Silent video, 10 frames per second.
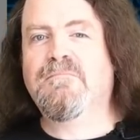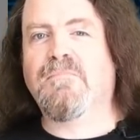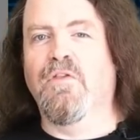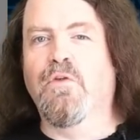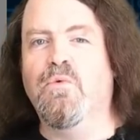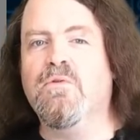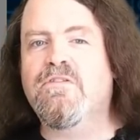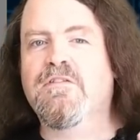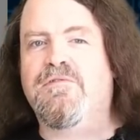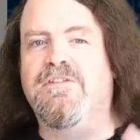the
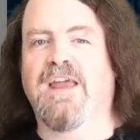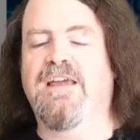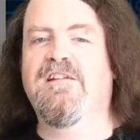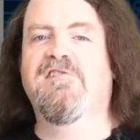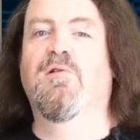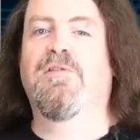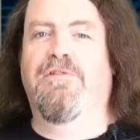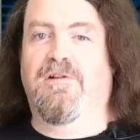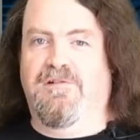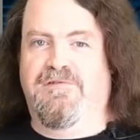rules of Danish
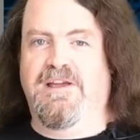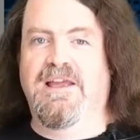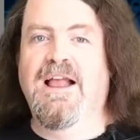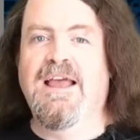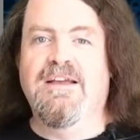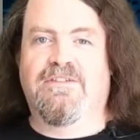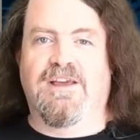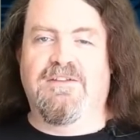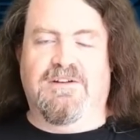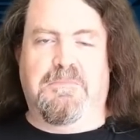orthography
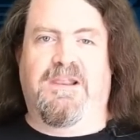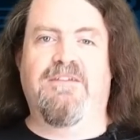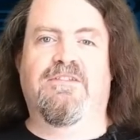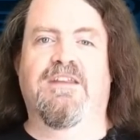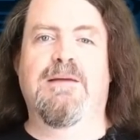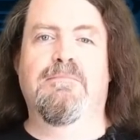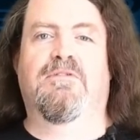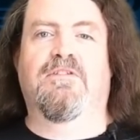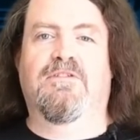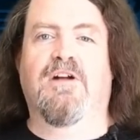say that place
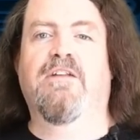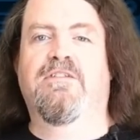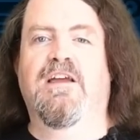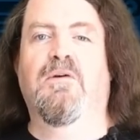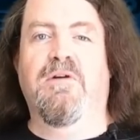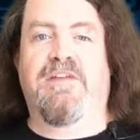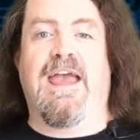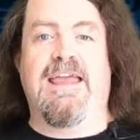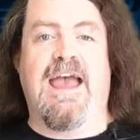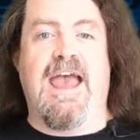names starting with
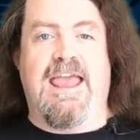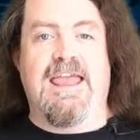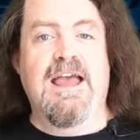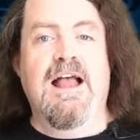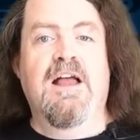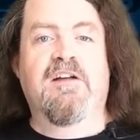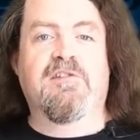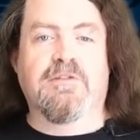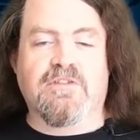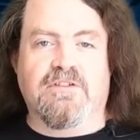AA
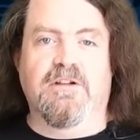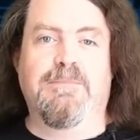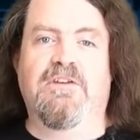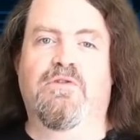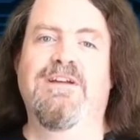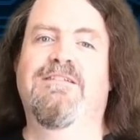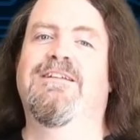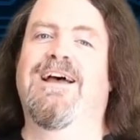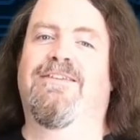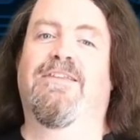should still be
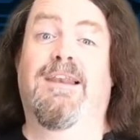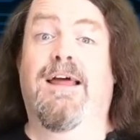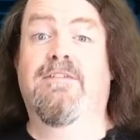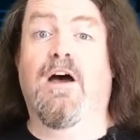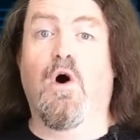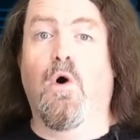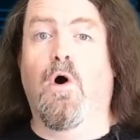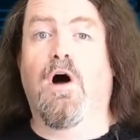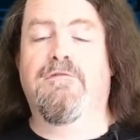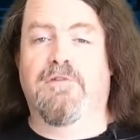treated as the letter OR for